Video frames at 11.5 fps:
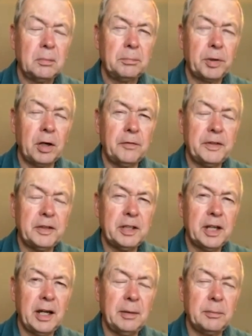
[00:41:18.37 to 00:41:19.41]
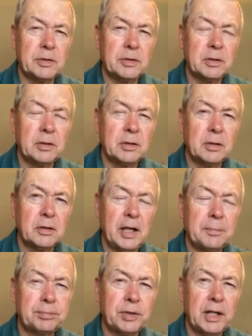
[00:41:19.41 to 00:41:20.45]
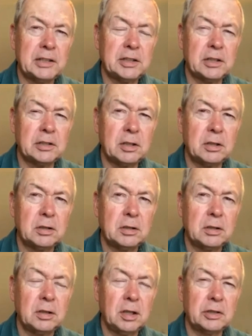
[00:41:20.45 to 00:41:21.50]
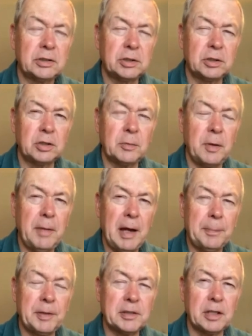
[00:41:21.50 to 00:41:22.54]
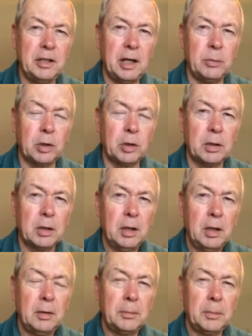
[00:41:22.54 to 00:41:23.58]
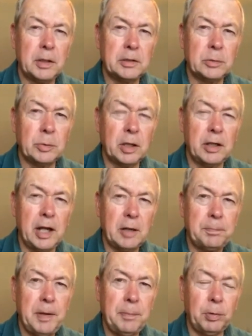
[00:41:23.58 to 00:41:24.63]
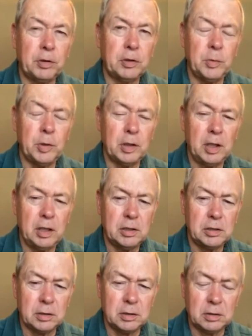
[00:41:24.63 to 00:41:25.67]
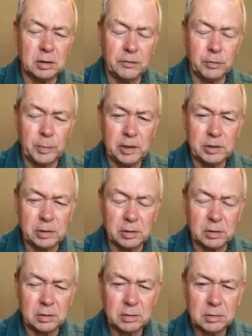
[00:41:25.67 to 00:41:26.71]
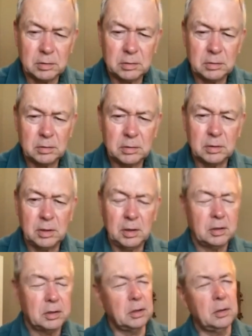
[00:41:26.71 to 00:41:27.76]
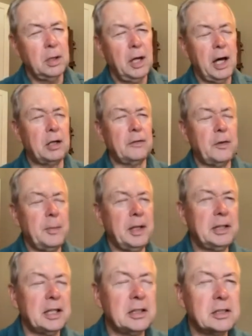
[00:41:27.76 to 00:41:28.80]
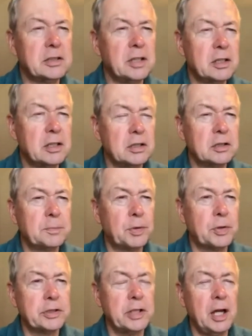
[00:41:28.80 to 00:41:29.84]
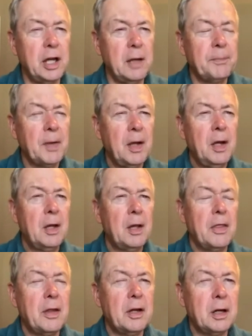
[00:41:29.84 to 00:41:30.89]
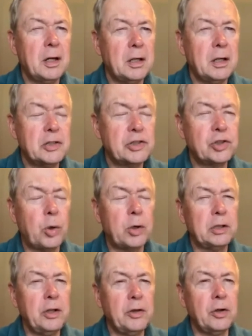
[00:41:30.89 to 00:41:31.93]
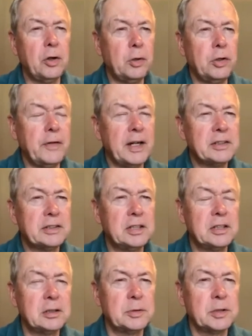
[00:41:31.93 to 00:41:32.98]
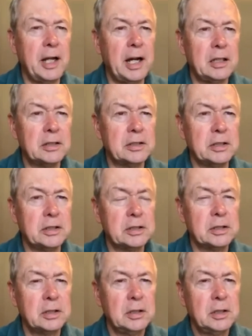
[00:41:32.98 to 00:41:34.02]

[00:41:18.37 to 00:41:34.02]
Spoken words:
but oftentimes that process also could be mapped as a network because it would connect people and communication information. So I don't know if I make that distinctions per se. Historically, though, you've got systems analysis